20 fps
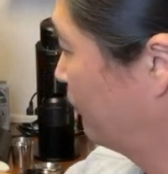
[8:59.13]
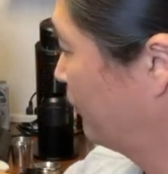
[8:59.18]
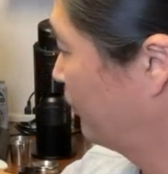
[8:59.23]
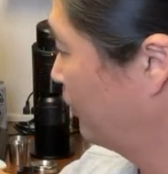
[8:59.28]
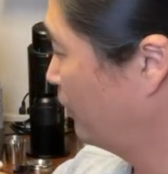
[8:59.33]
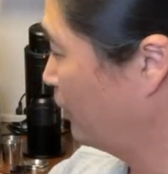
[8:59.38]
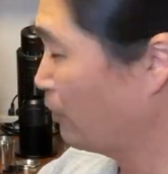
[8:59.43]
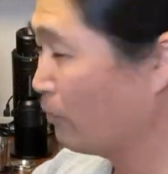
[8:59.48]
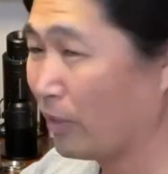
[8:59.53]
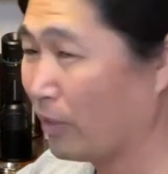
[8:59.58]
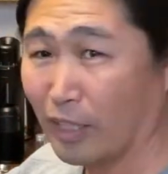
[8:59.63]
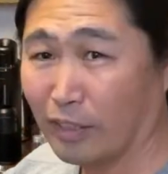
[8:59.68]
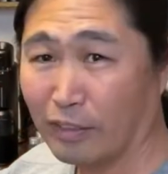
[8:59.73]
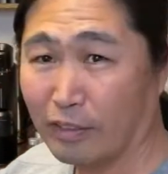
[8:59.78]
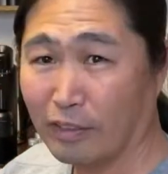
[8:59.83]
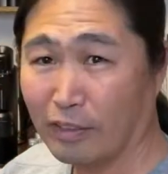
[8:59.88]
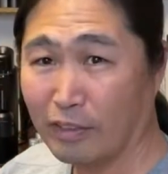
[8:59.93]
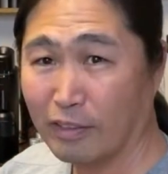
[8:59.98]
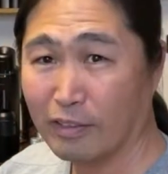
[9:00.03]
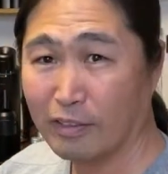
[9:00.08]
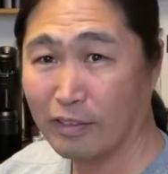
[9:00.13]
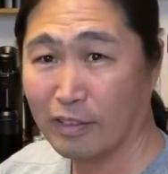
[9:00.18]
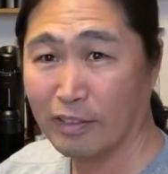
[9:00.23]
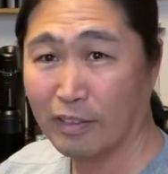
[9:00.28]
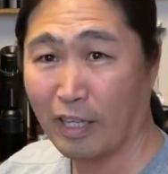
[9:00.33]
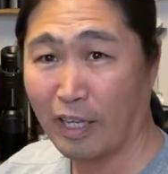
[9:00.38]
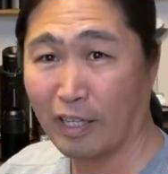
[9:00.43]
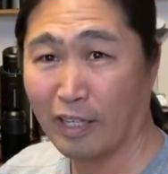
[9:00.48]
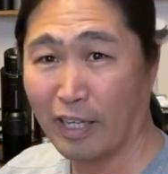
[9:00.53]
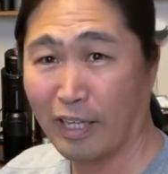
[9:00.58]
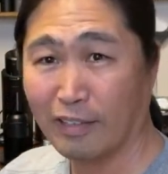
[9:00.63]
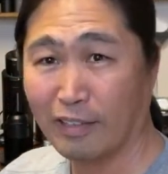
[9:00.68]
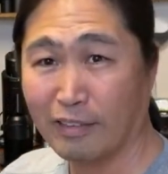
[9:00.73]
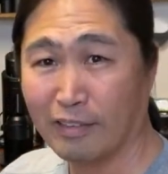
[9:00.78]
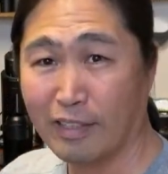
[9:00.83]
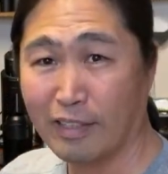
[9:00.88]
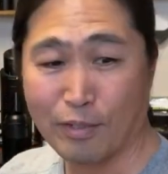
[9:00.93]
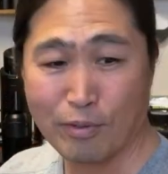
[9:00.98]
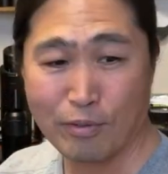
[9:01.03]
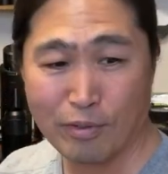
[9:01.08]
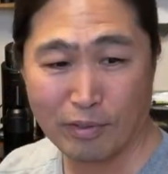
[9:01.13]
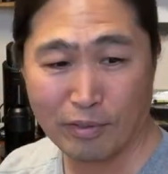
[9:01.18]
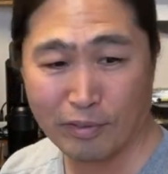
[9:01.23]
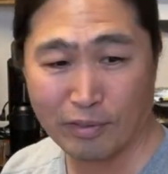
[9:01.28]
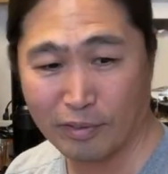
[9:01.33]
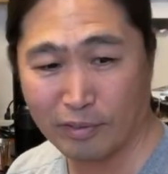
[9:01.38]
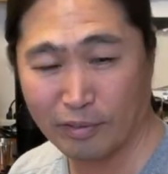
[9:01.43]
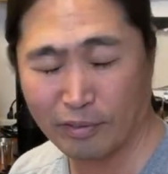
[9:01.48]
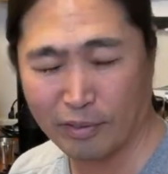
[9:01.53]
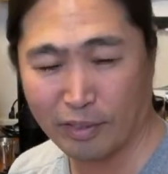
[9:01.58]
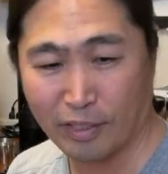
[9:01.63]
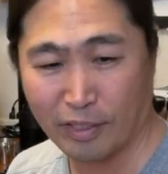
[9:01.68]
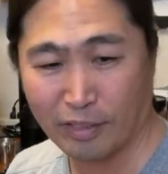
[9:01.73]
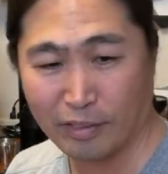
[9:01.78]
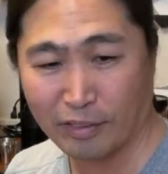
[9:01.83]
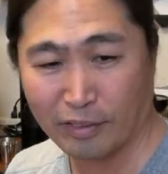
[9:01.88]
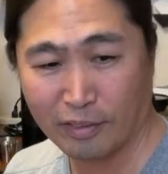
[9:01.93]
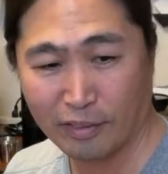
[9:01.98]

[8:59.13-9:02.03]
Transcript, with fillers: You know what? I think I like this. Okay.